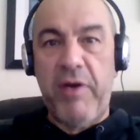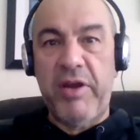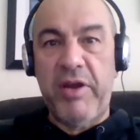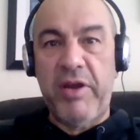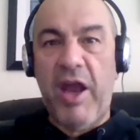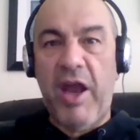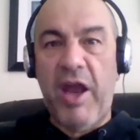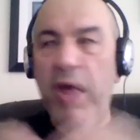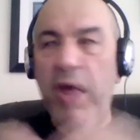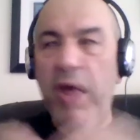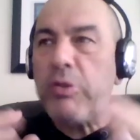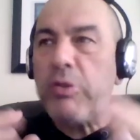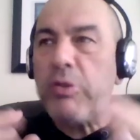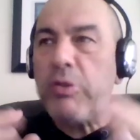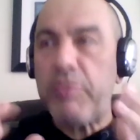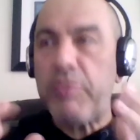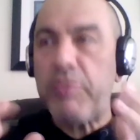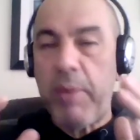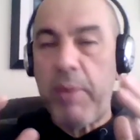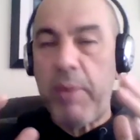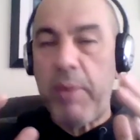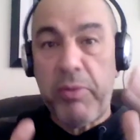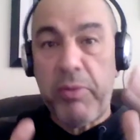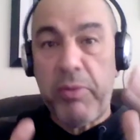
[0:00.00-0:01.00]
And I always
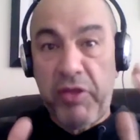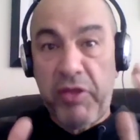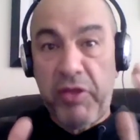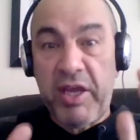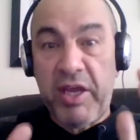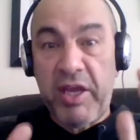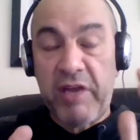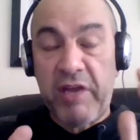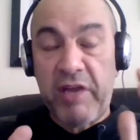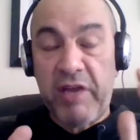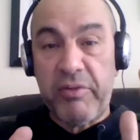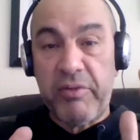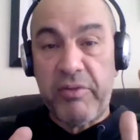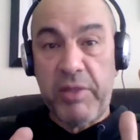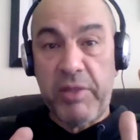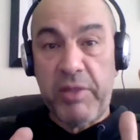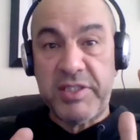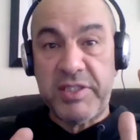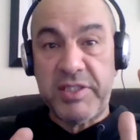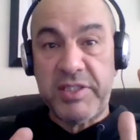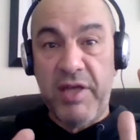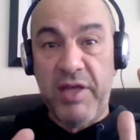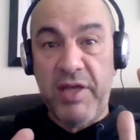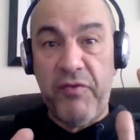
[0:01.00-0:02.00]
remember thinking to
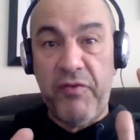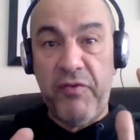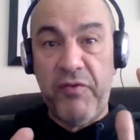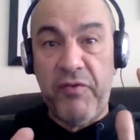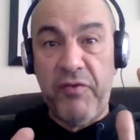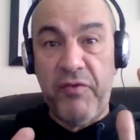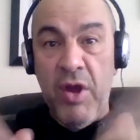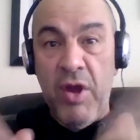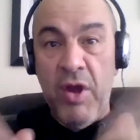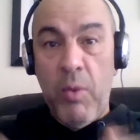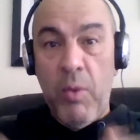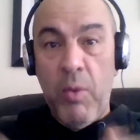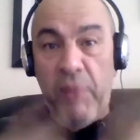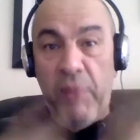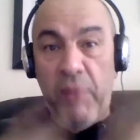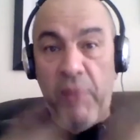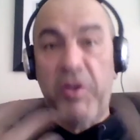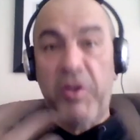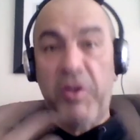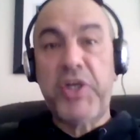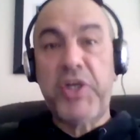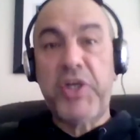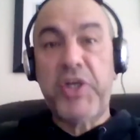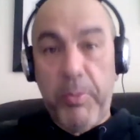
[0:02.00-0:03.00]
myself, well, if I
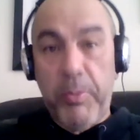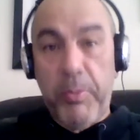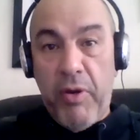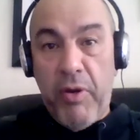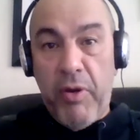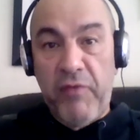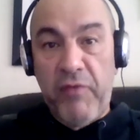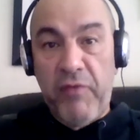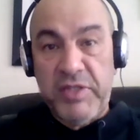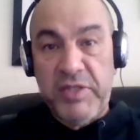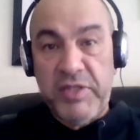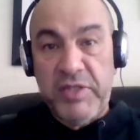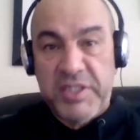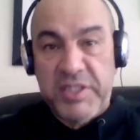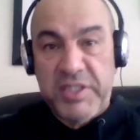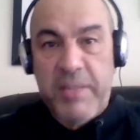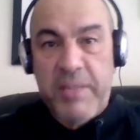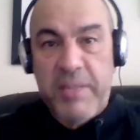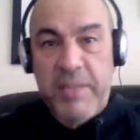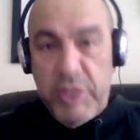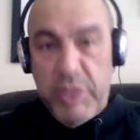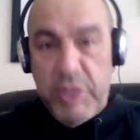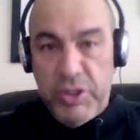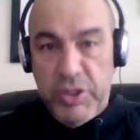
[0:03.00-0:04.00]
jump off, it's a
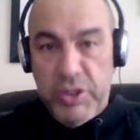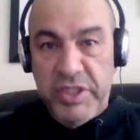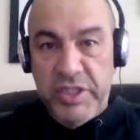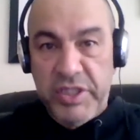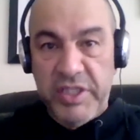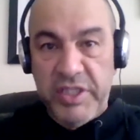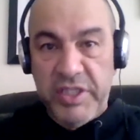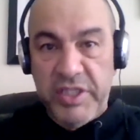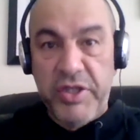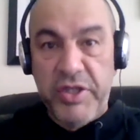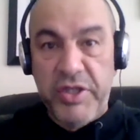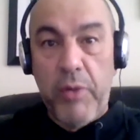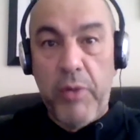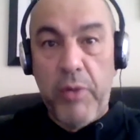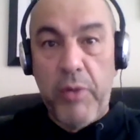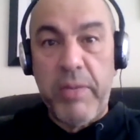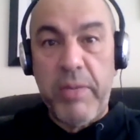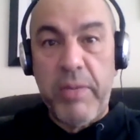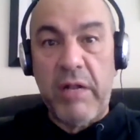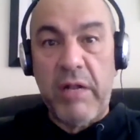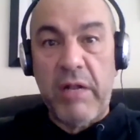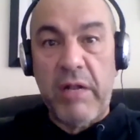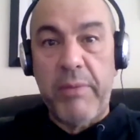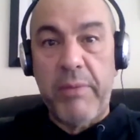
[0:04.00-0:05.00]
cemetery, so there's no
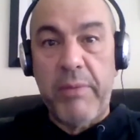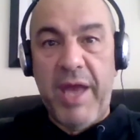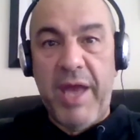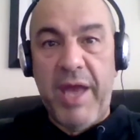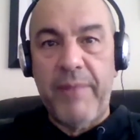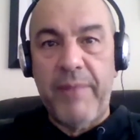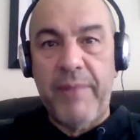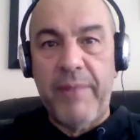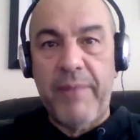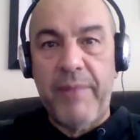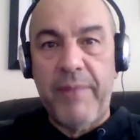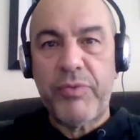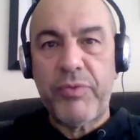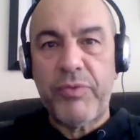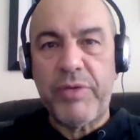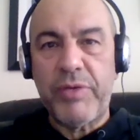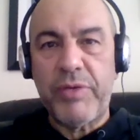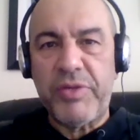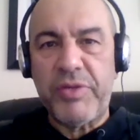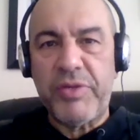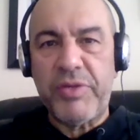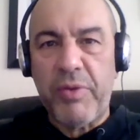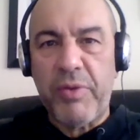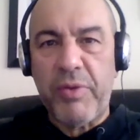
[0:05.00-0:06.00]
middleman, which
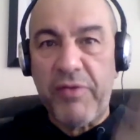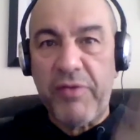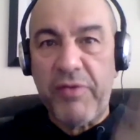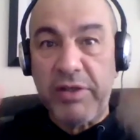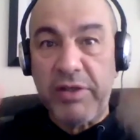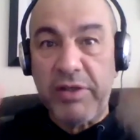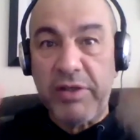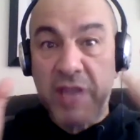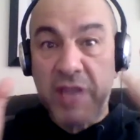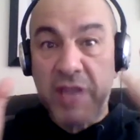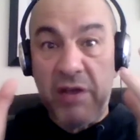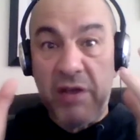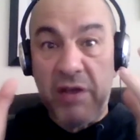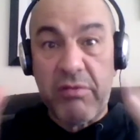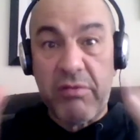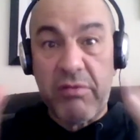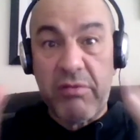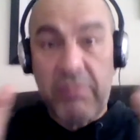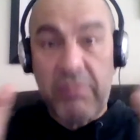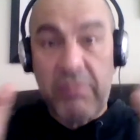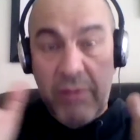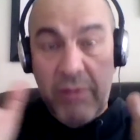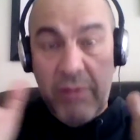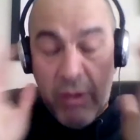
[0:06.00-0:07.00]
is one of those kind of
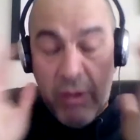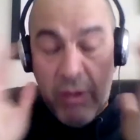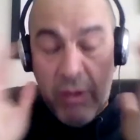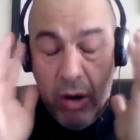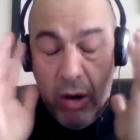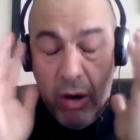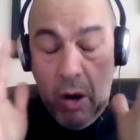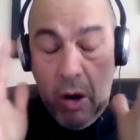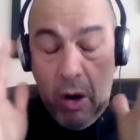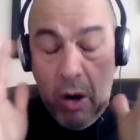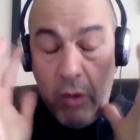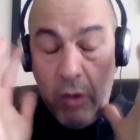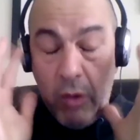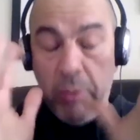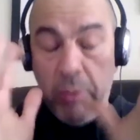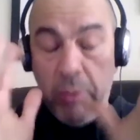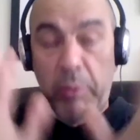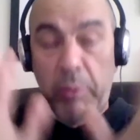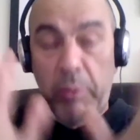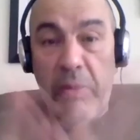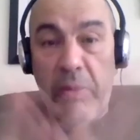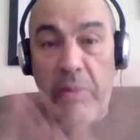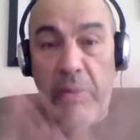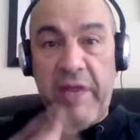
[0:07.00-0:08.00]
horrible,
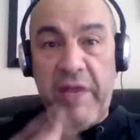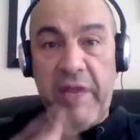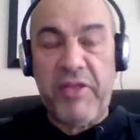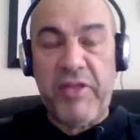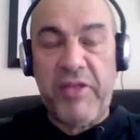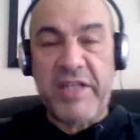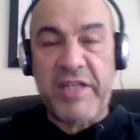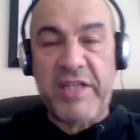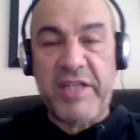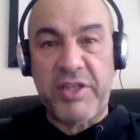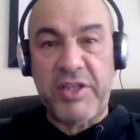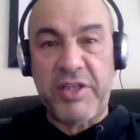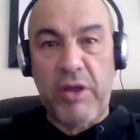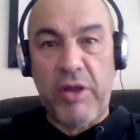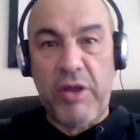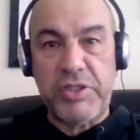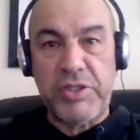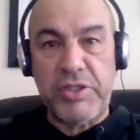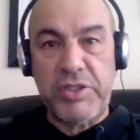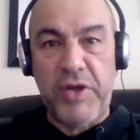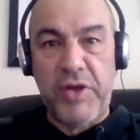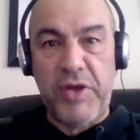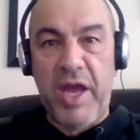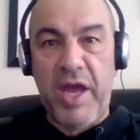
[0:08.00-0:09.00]
bleak things that goes
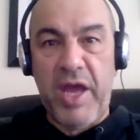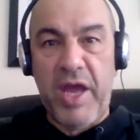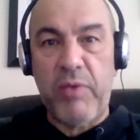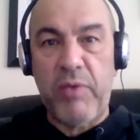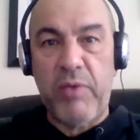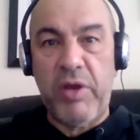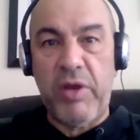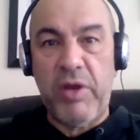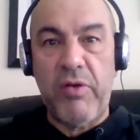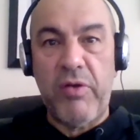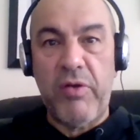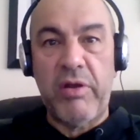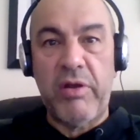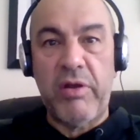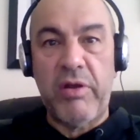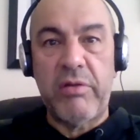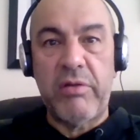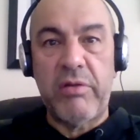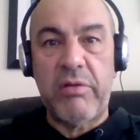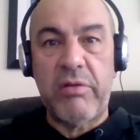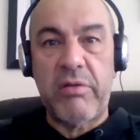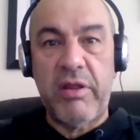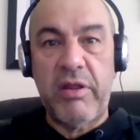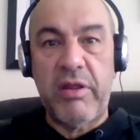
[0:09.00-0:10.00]
through your head when you're at
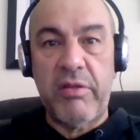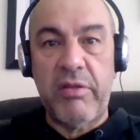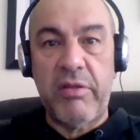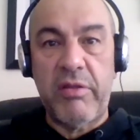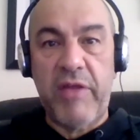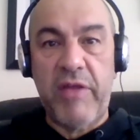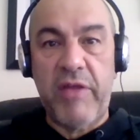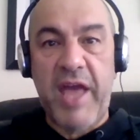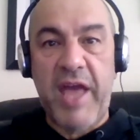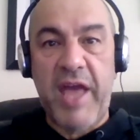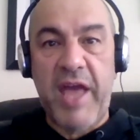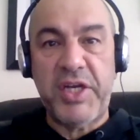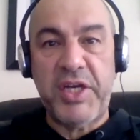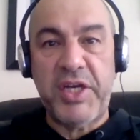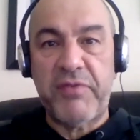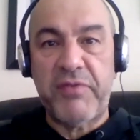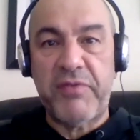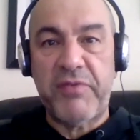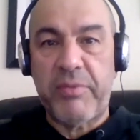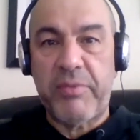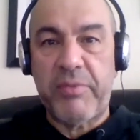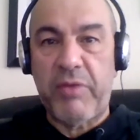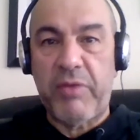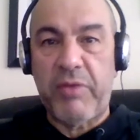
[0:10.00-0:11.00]
the edge of
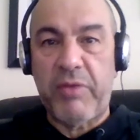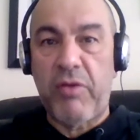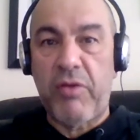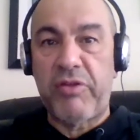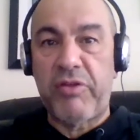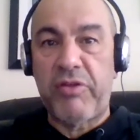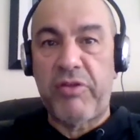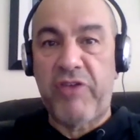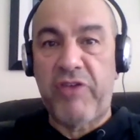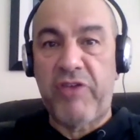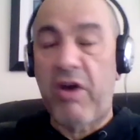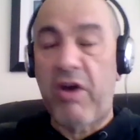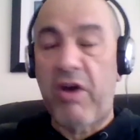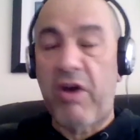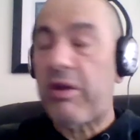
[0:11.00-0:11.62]
something rather dark.